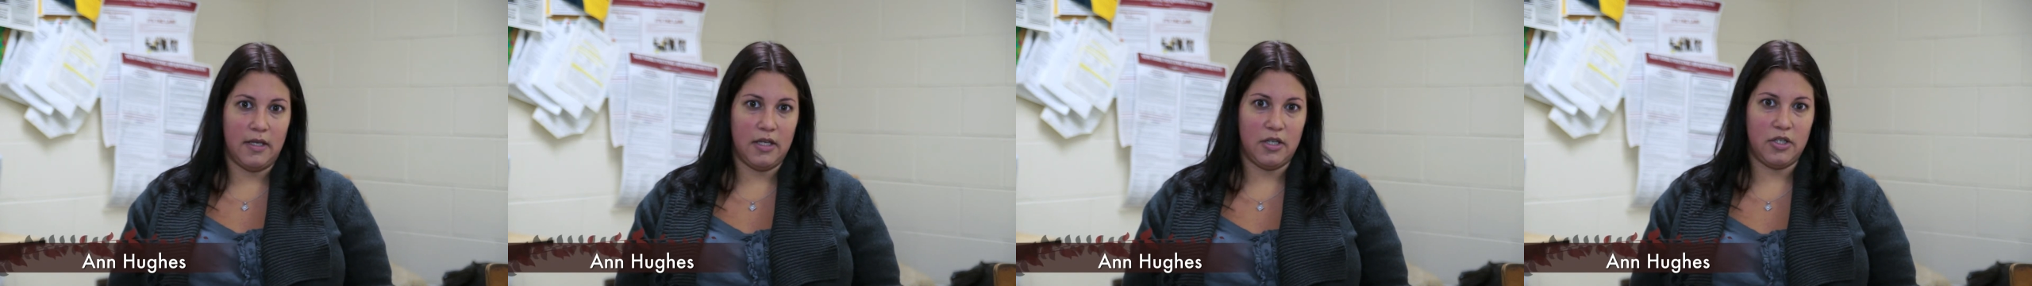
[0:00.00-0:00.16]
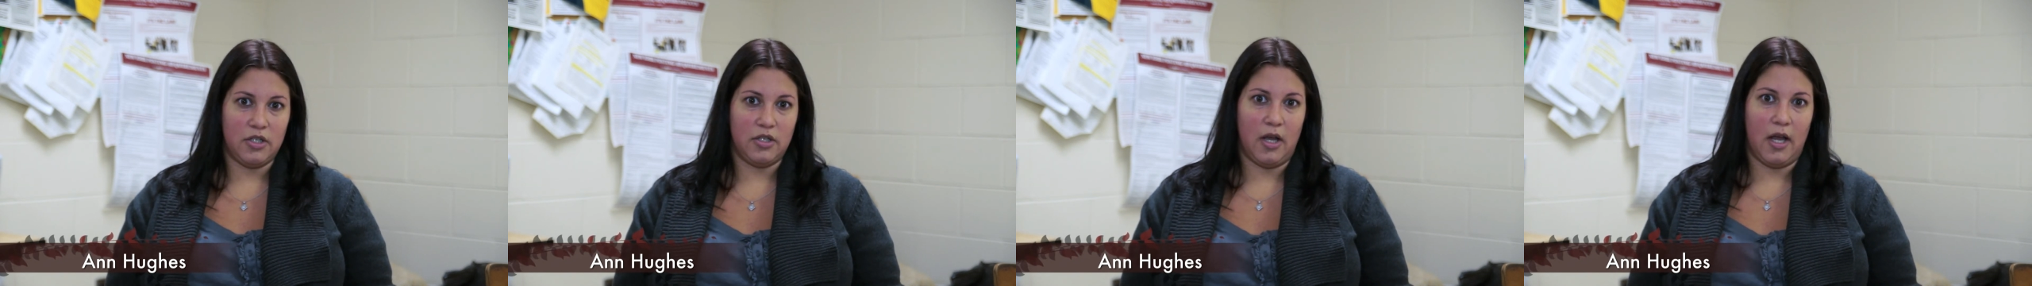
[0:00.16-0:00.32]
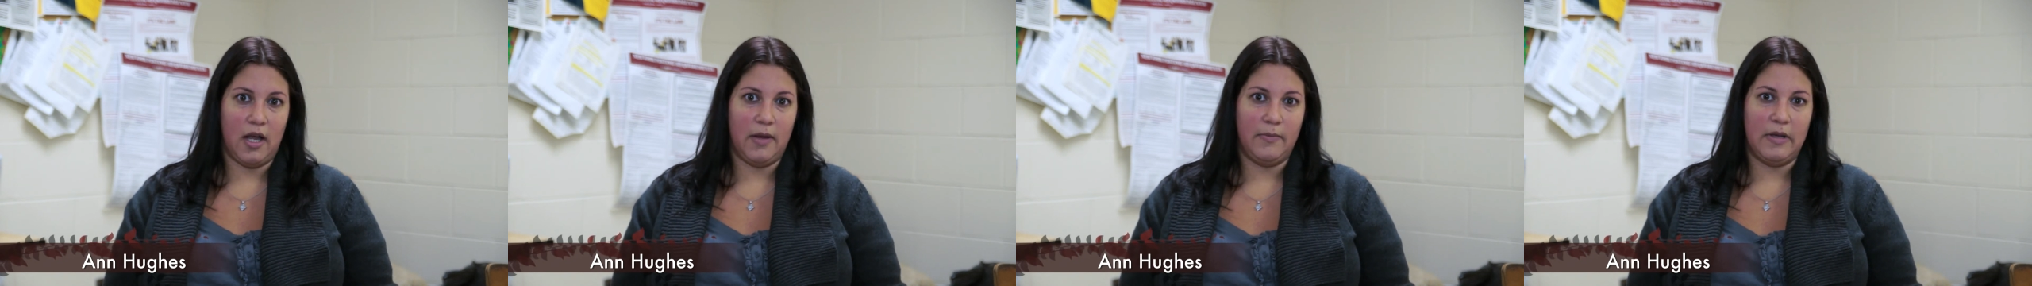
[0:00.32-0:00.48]

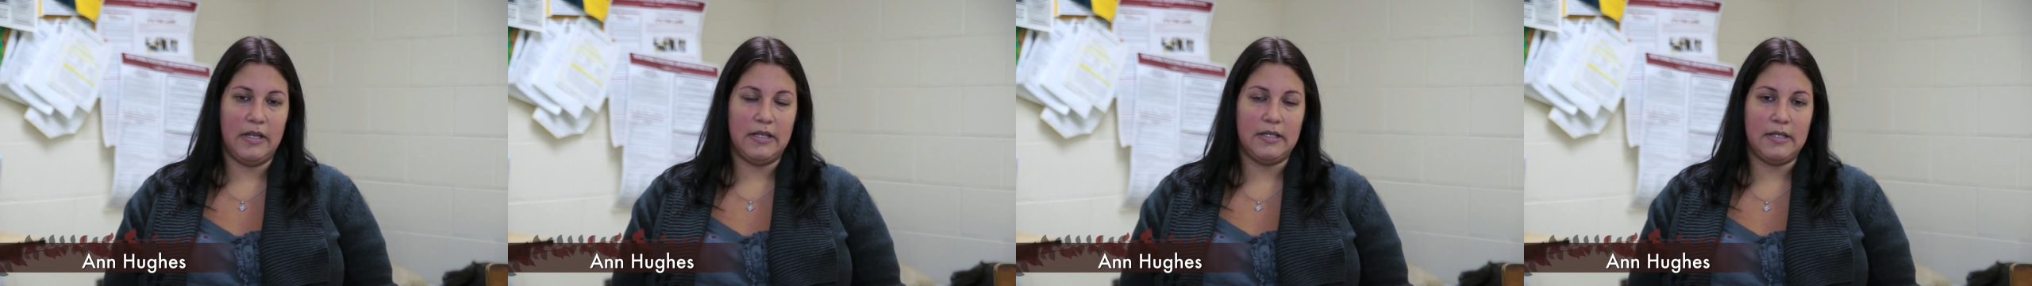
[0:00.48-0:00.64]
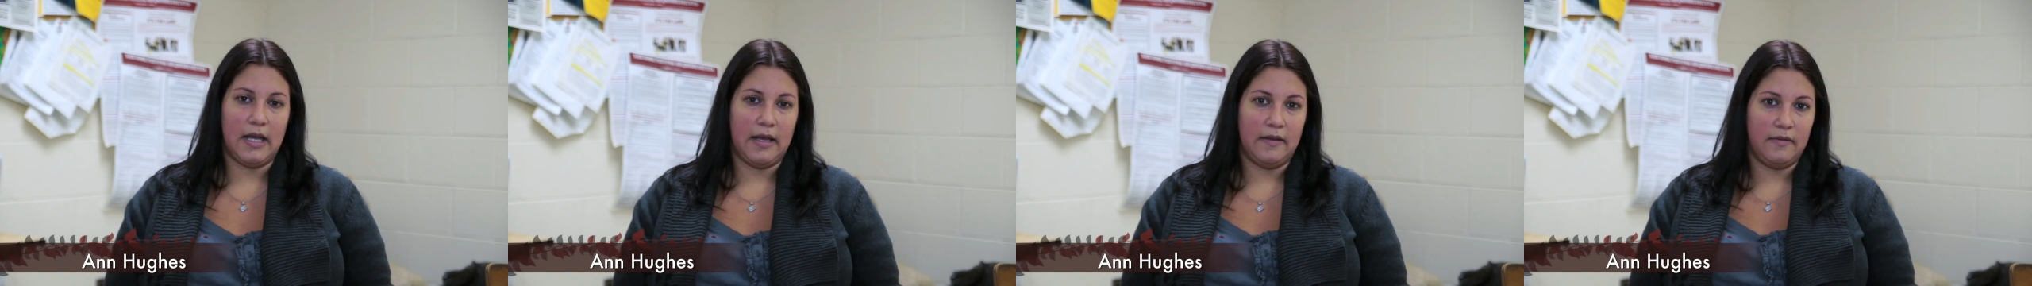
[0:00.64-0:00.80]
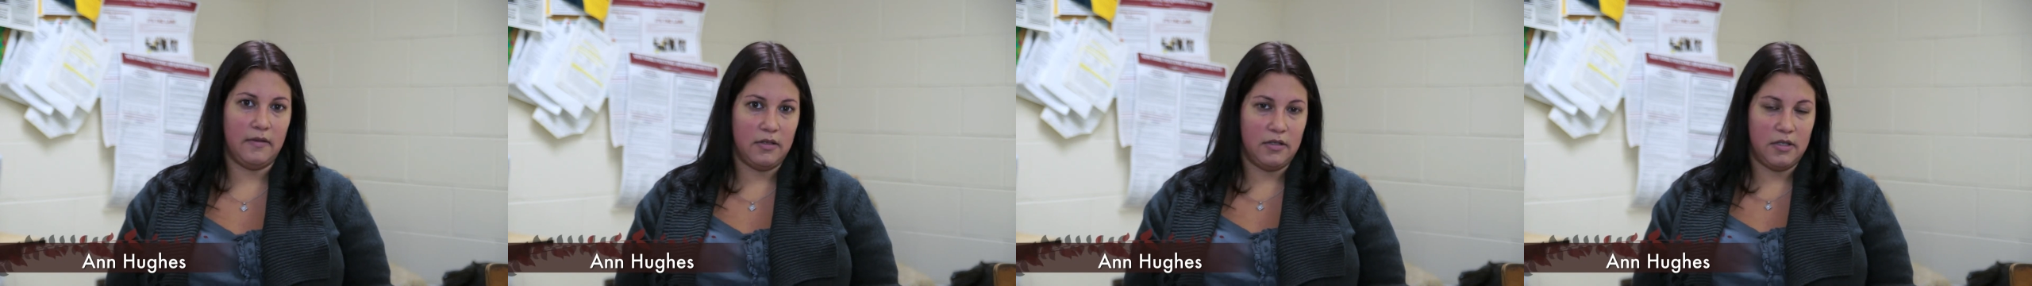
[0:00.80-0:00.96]
assignments
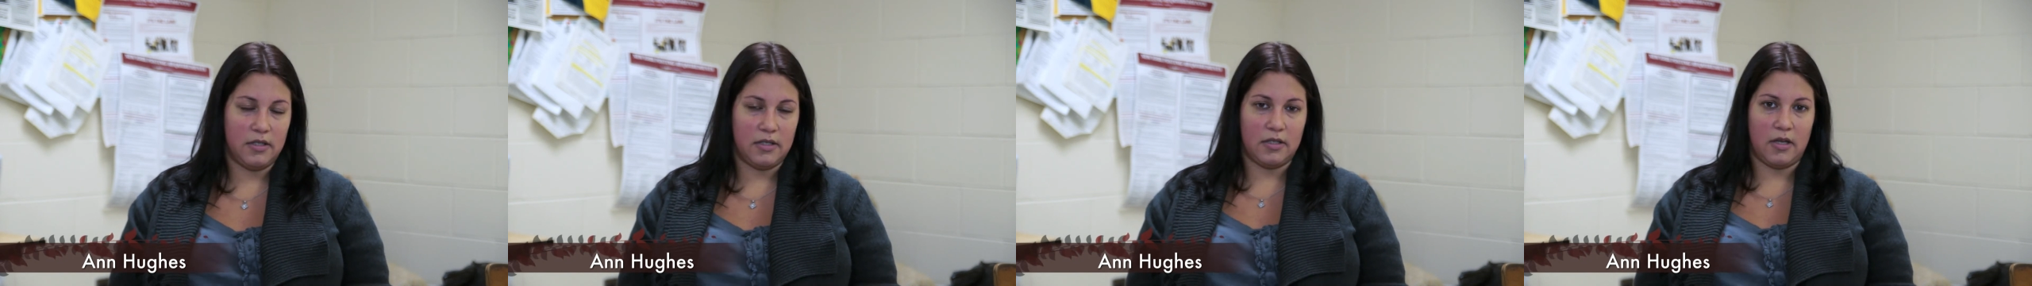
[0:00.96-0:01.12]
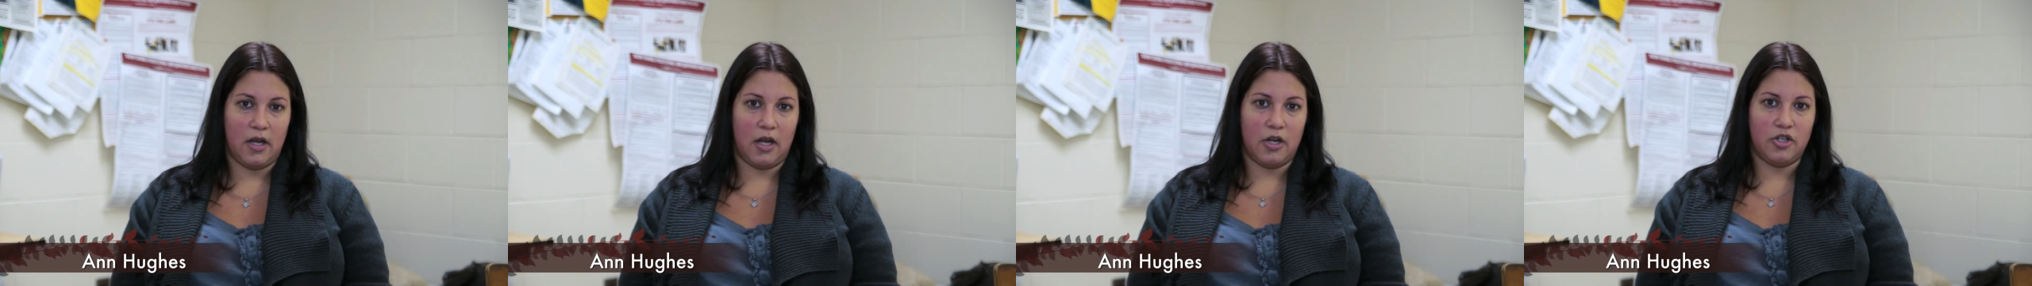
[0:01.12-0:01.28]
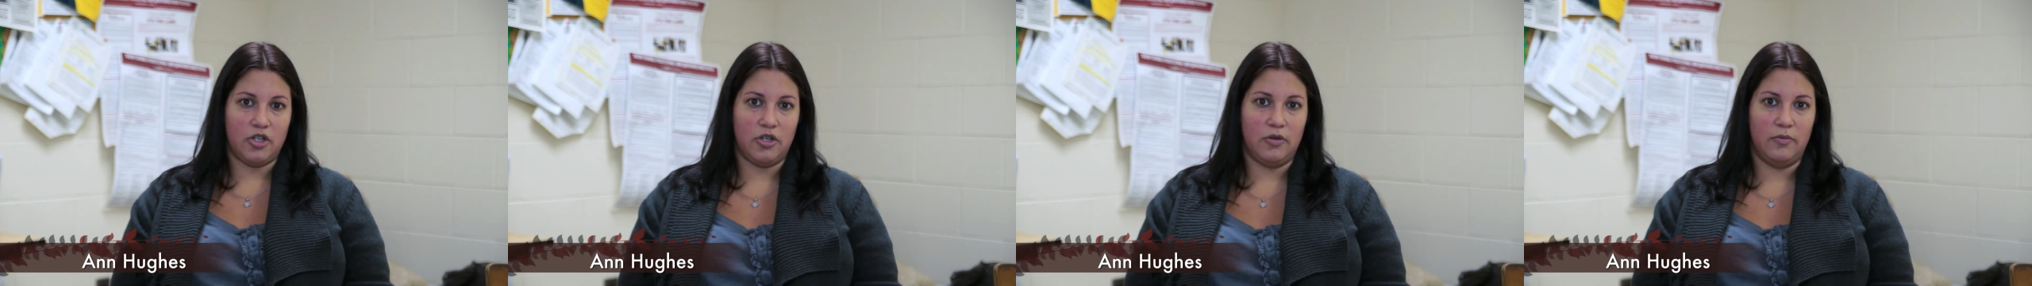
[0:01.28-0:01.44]
and the
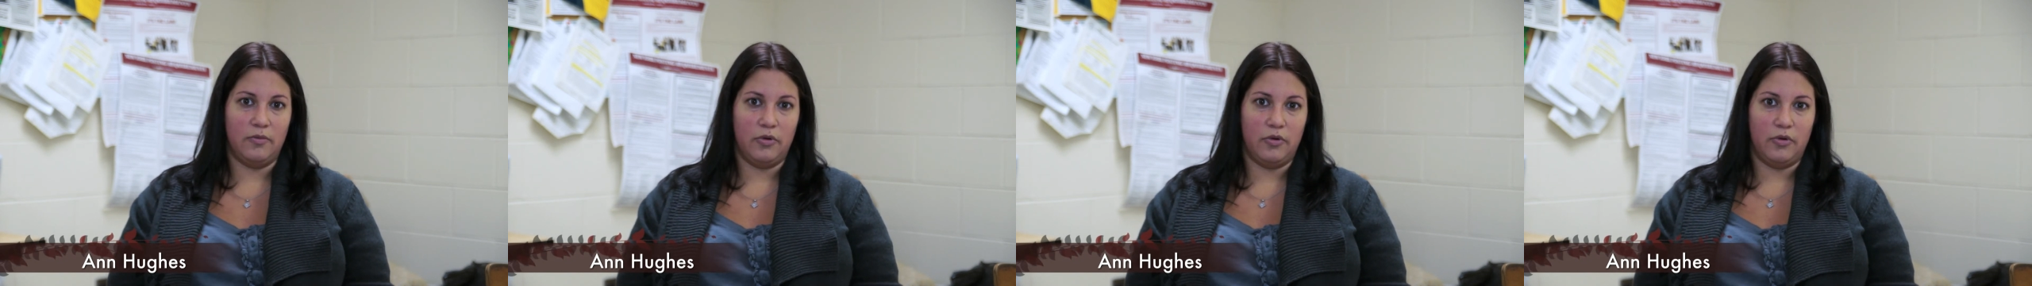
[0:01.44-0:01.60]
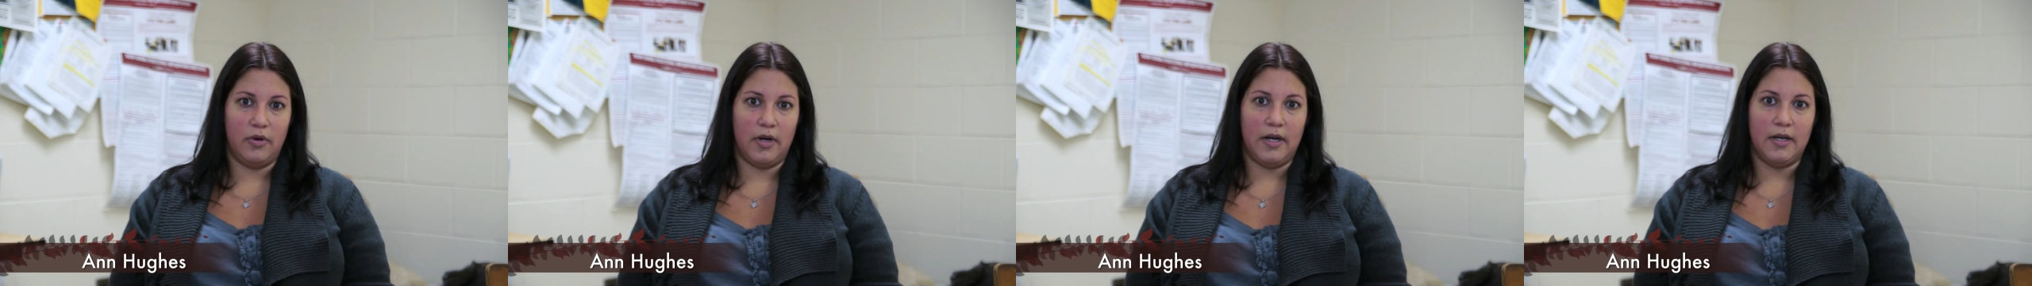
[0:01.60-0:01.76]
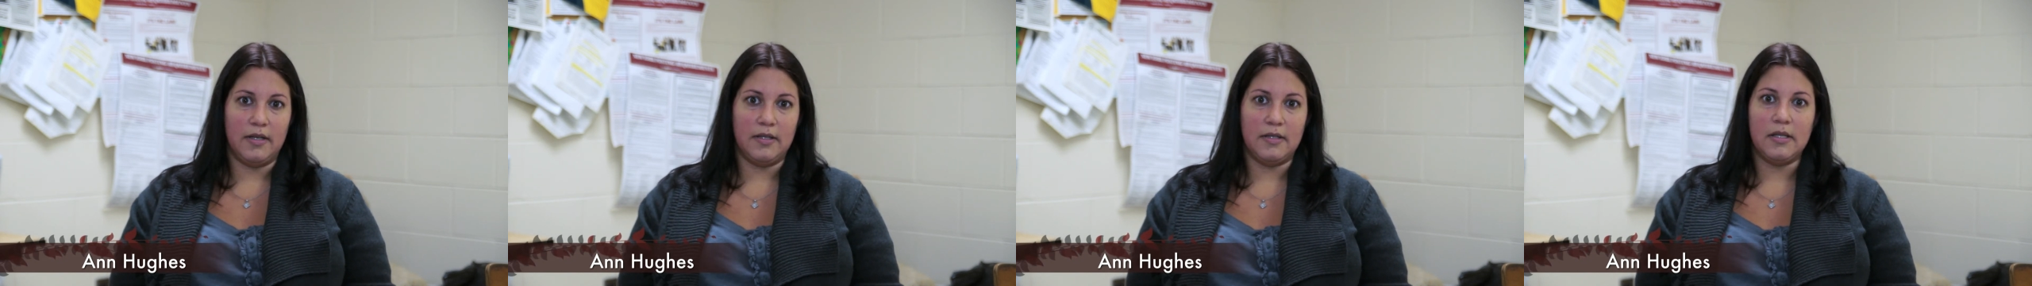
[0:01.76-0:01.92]
discussion
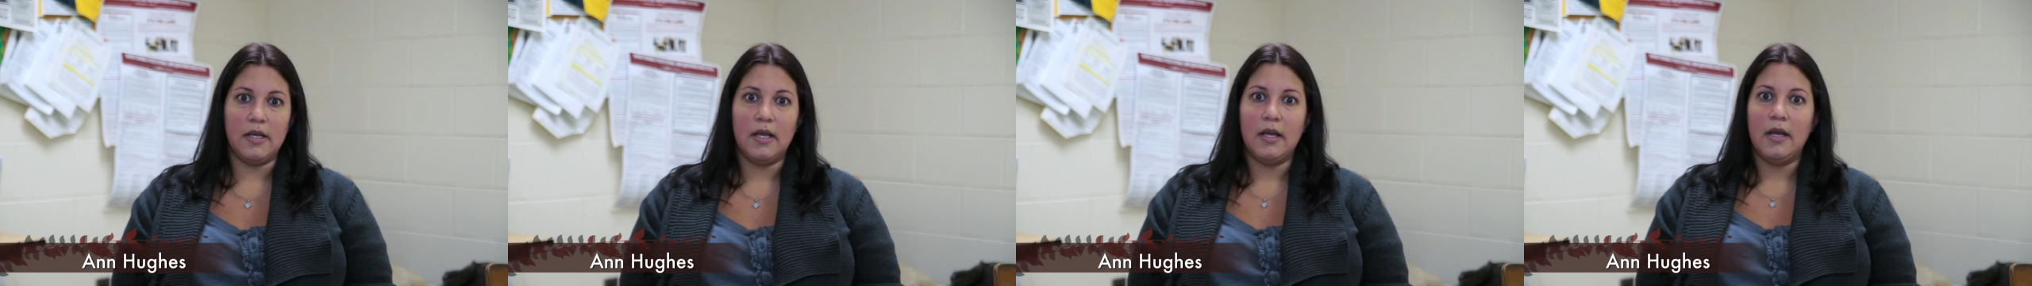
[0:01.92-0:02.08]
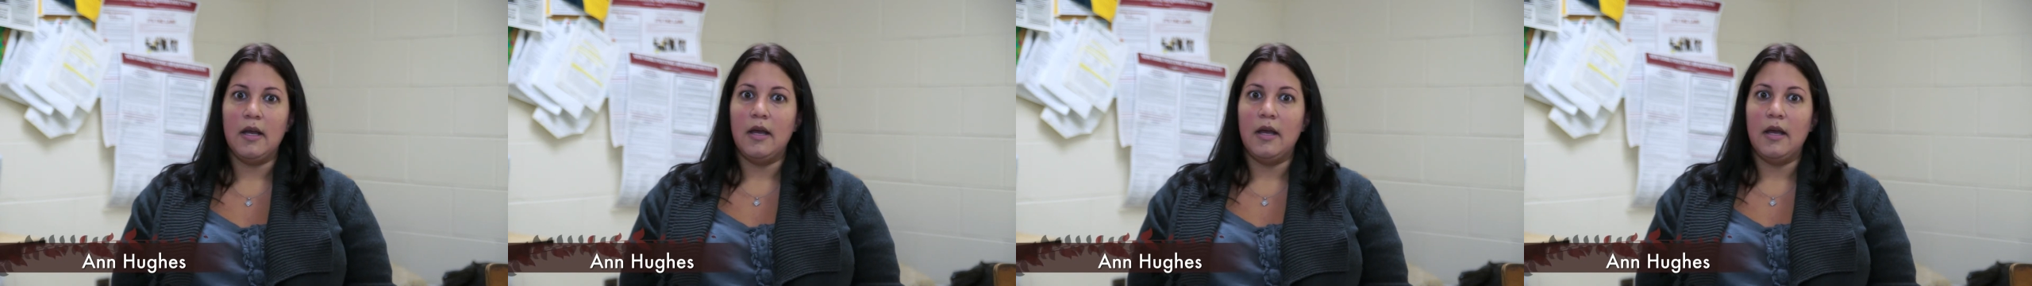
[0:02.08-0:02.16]
boards.